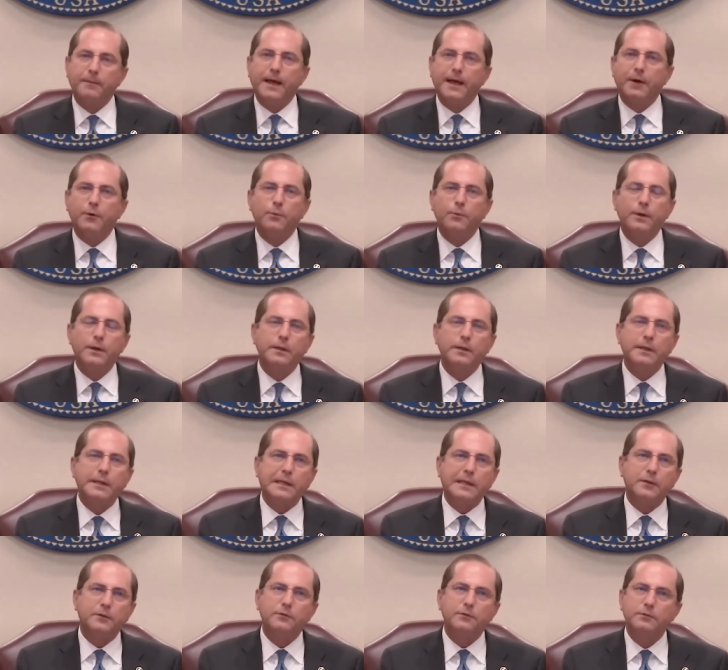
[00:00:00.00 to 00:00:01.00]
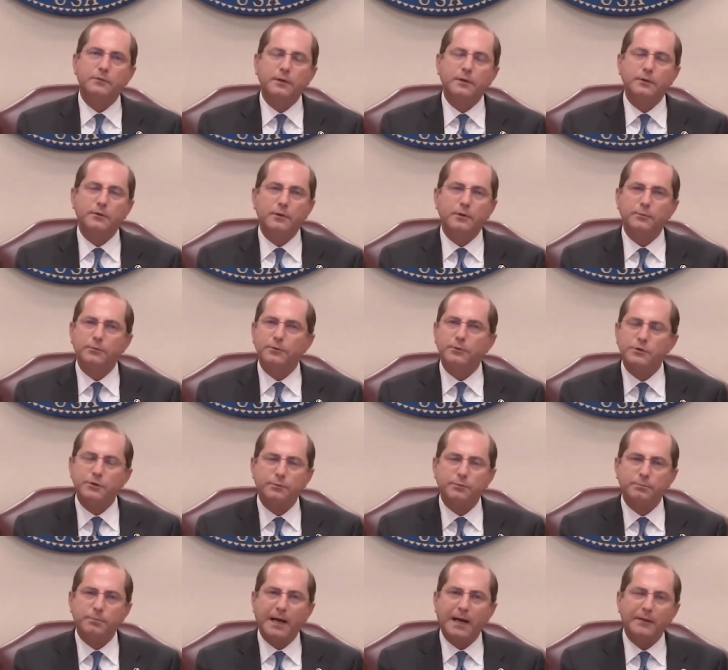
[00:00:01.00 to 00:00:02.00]
That really has, in terms of
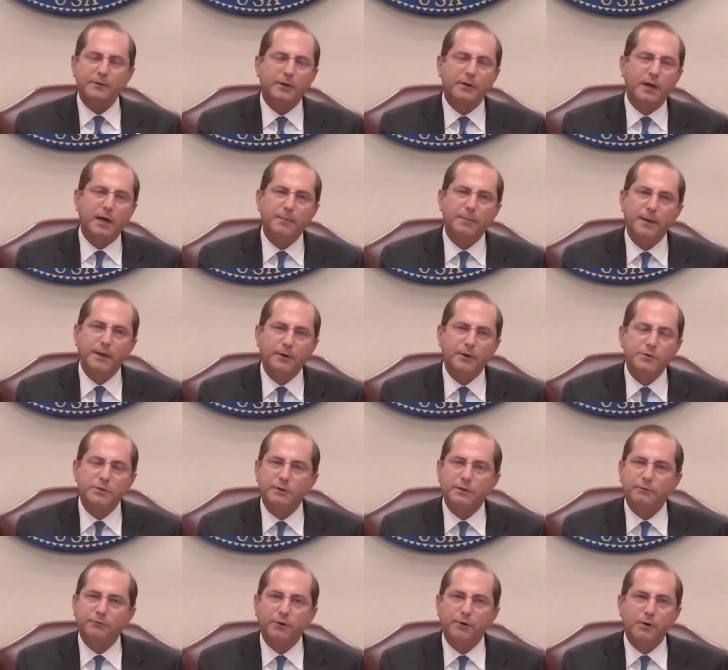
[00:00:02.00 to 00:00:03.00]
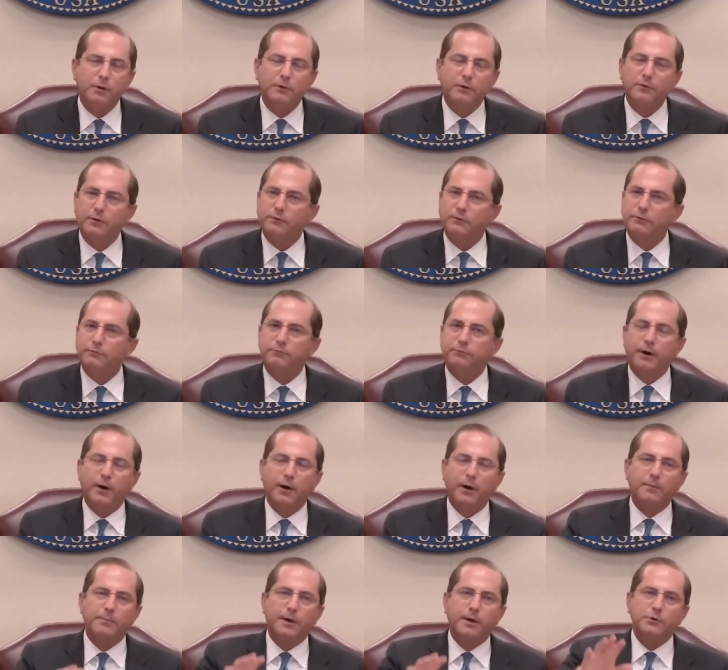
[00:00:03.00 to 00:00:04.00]
just my time, energy, and focus, has
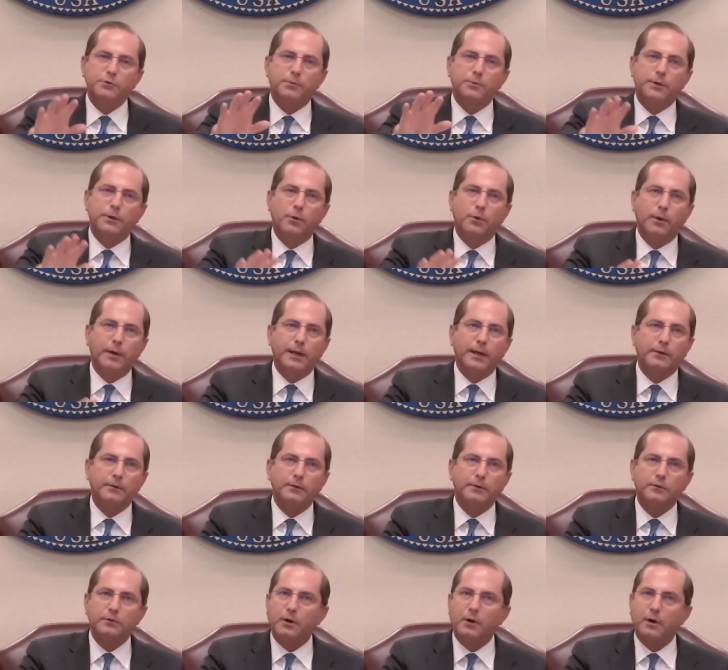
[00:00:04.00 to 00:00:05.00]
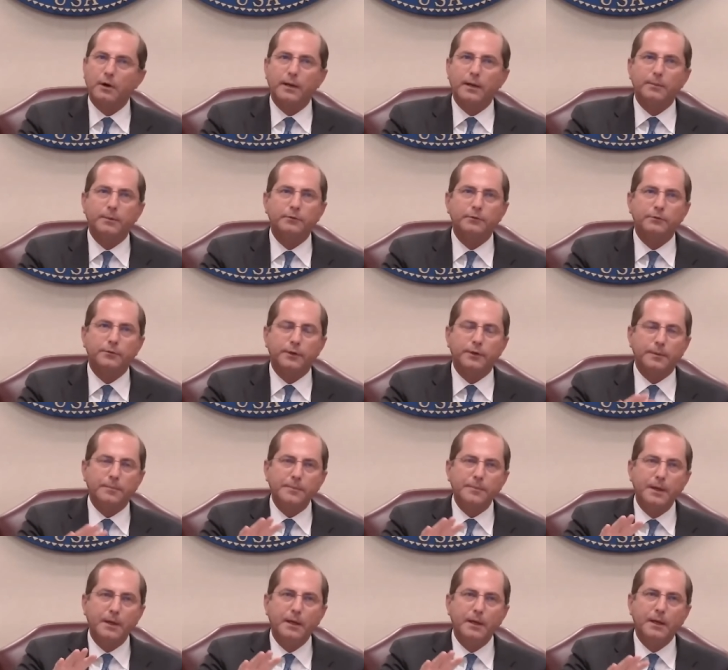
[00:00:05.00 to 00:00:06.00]
very much reoriented to our hemisphere